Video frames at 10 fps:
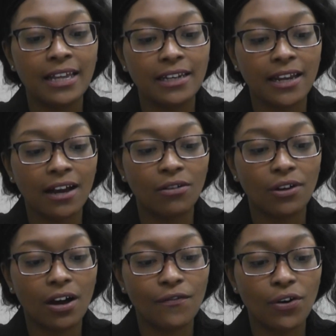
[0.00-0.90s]
Now,
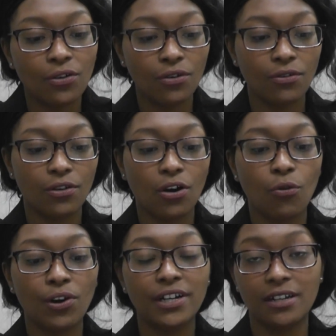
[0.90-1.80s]
a vocal
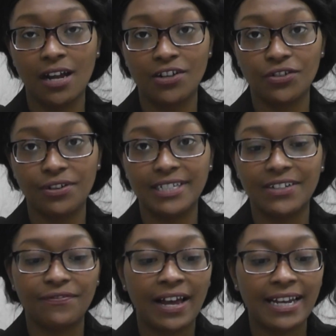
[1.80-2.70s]
cord nodule is
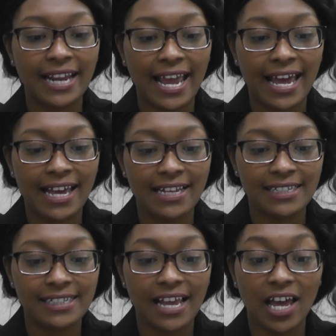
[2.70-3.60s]
defined
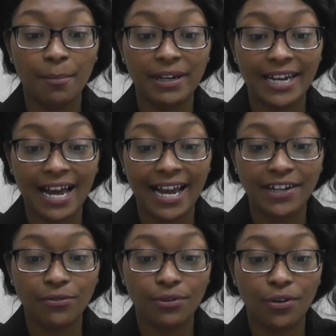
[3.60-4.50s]
as a
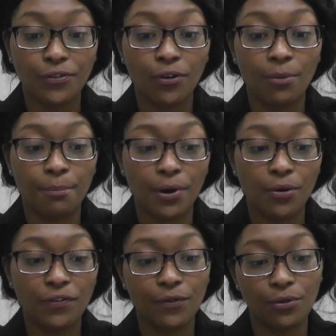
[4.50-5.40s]
benign growth on
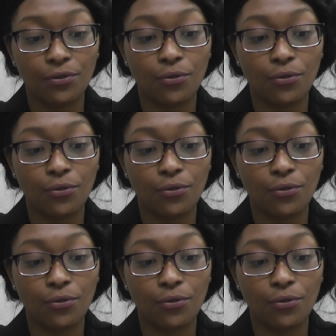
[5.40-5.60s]
both vocal